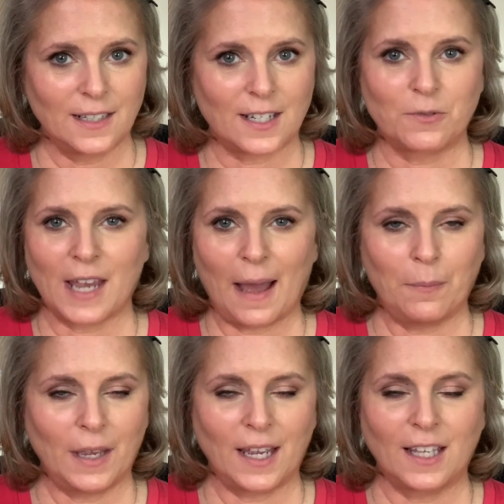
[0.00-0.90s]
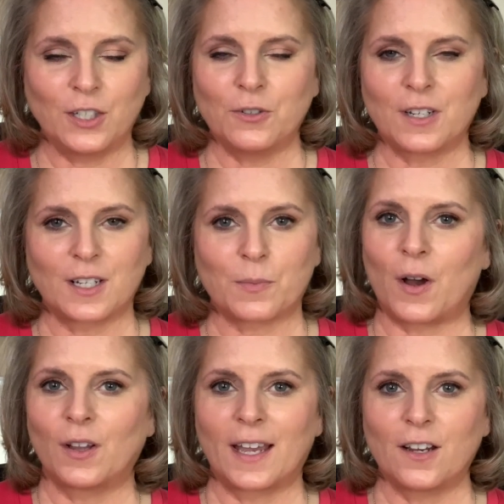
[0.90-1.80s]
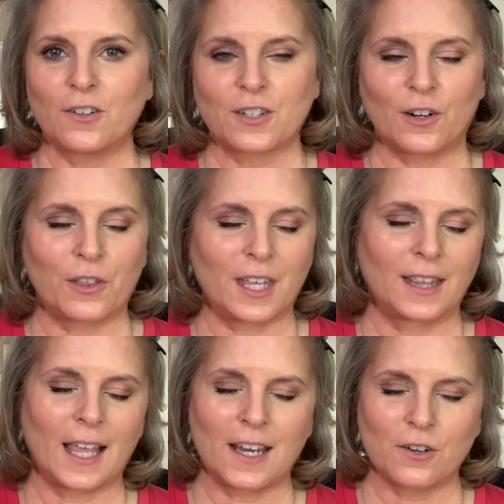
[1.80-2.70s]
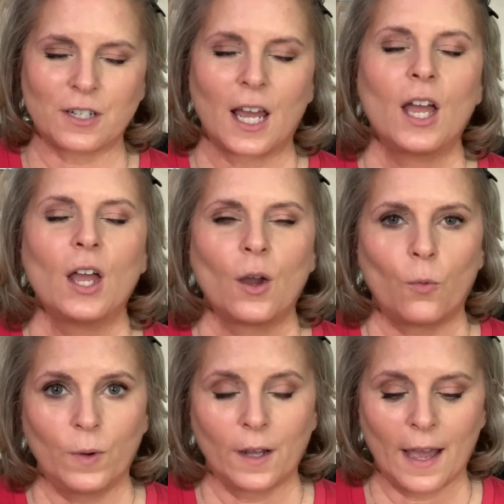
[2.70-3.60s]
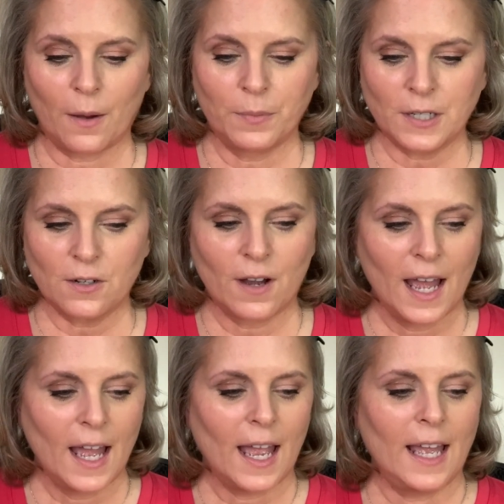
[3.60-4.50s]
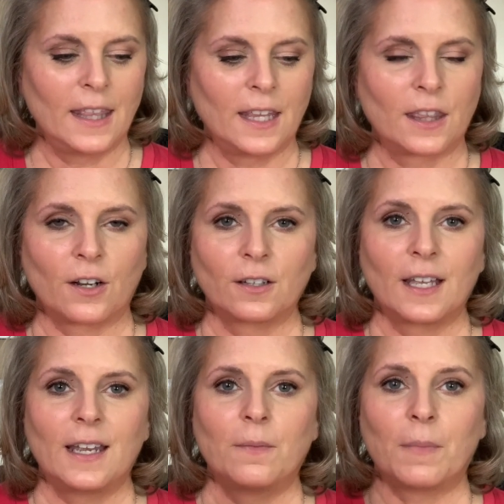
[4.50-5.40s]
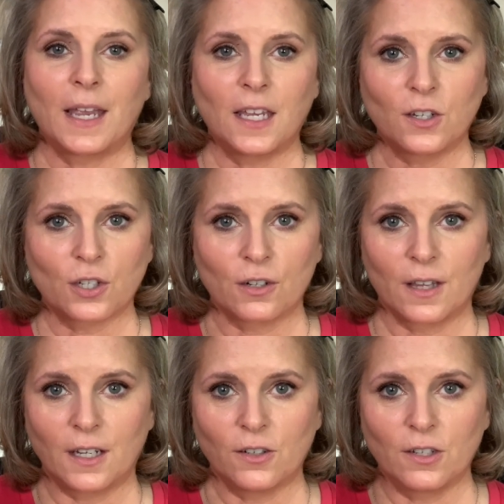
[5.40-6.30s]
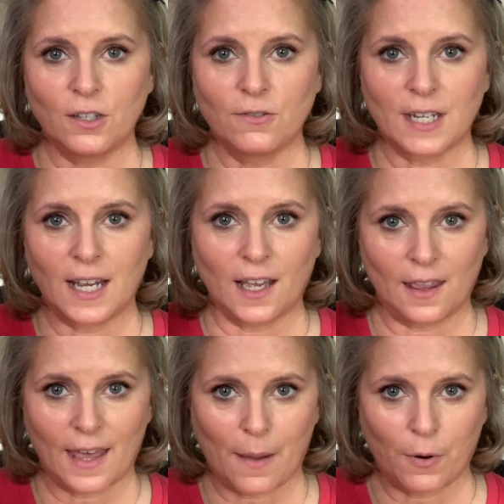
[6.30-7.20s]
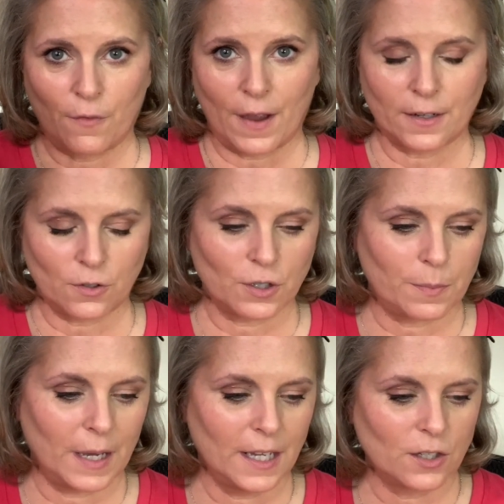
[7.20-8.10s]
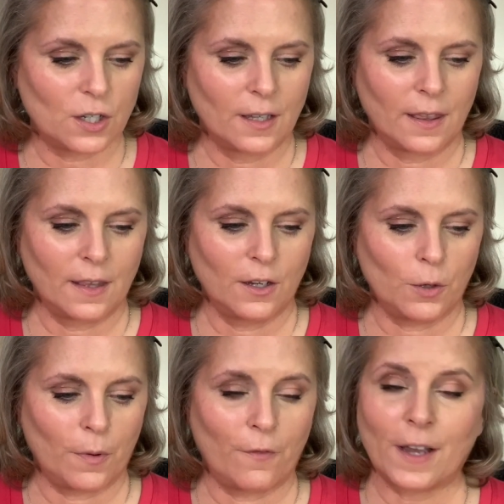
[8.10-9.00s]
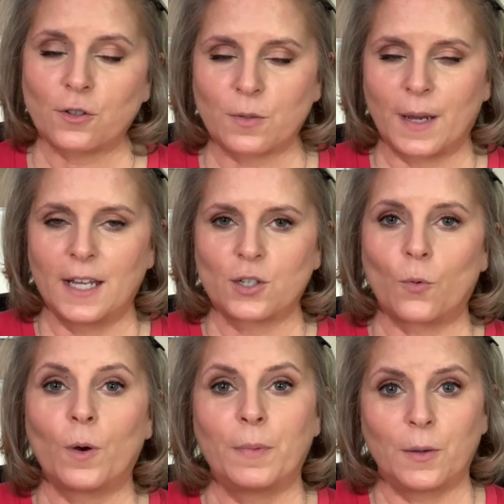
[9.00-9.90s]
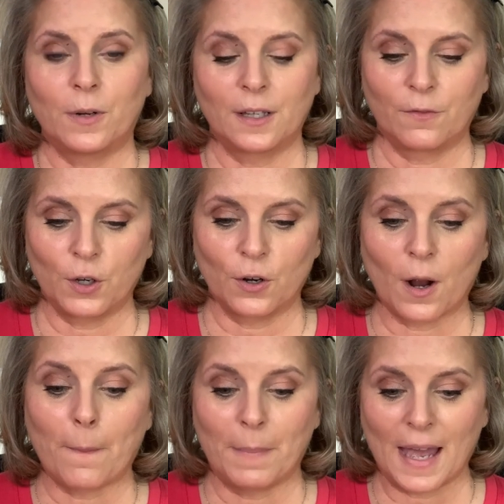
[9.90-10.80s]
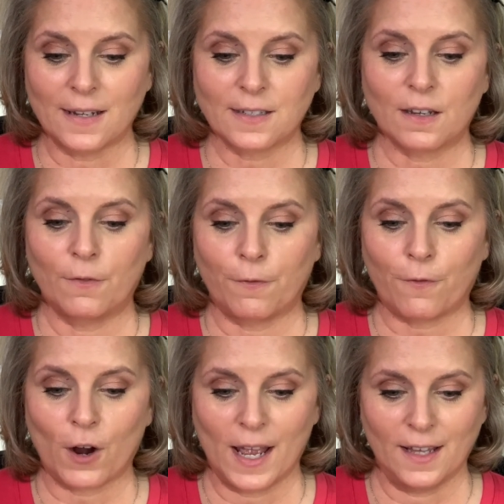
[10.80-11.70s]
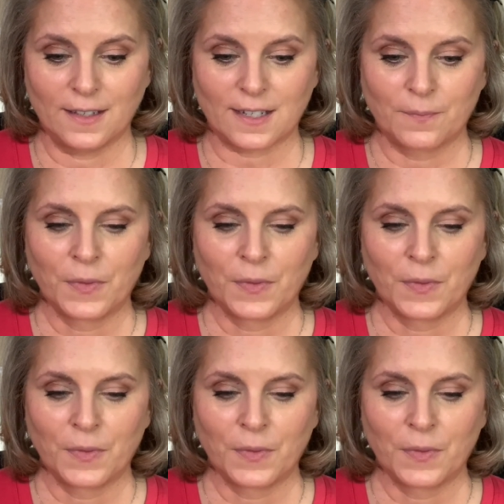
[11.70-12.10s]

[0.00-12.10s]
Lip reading: so tapping and using small layers or thin layers will help you. And then thirdly, making sure that you're using that Perfector sponge. Your Perfector sponge will be one of your best friends.